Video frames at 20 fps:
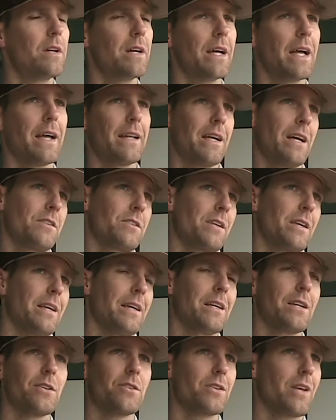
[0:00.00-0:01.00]
and that's key
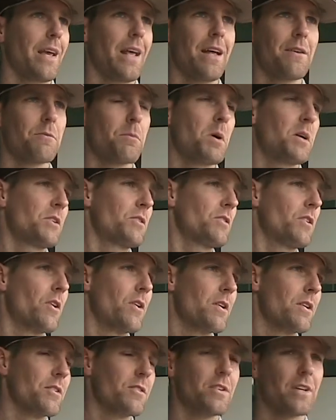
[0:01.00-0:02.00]
because you can't have a bunch of
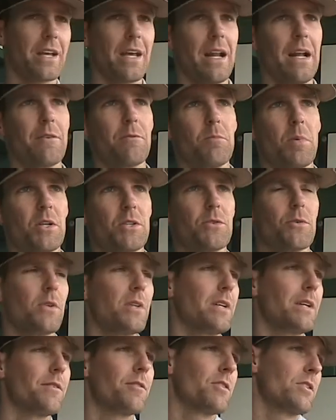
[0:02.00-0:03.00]
starters and you can't have a bunch of
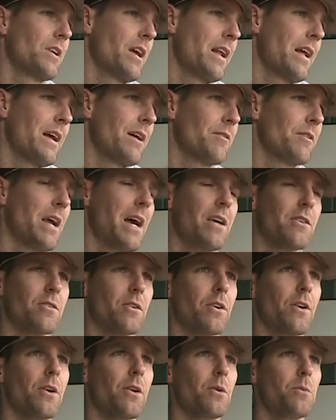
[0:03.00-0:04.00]
relievers. You got to have guys that
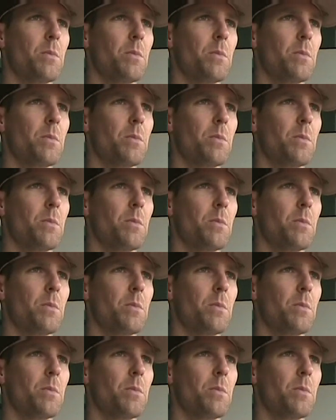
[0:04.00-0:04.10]
are going to do